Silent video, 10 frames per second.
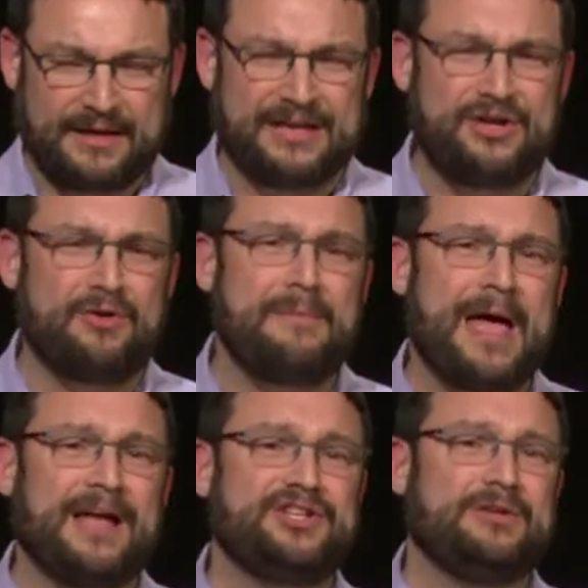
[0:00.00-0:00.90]
Can you
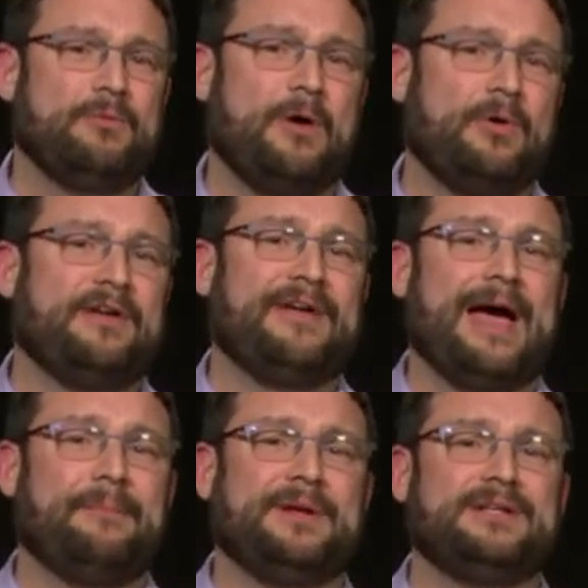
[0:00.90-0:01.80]
imagine what would have
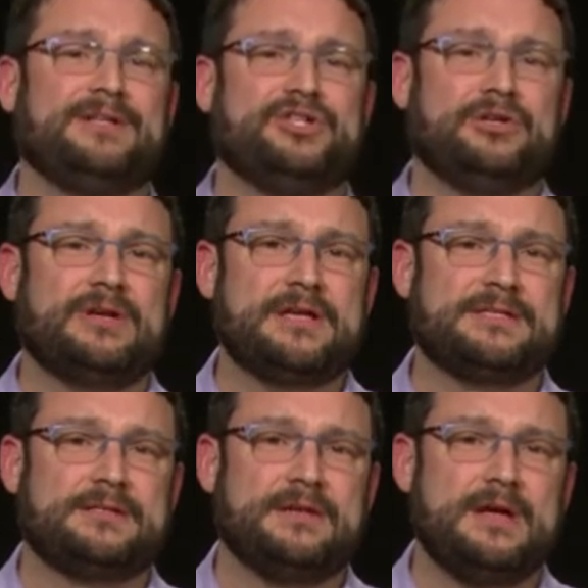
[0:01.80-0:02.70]
happened to
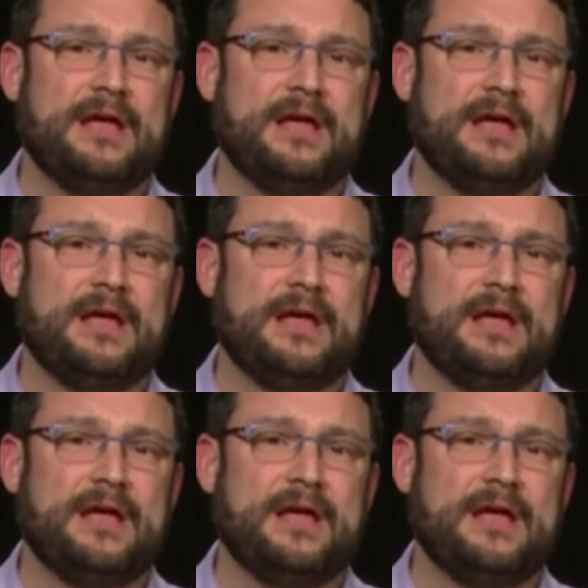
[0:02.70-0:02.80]
Judas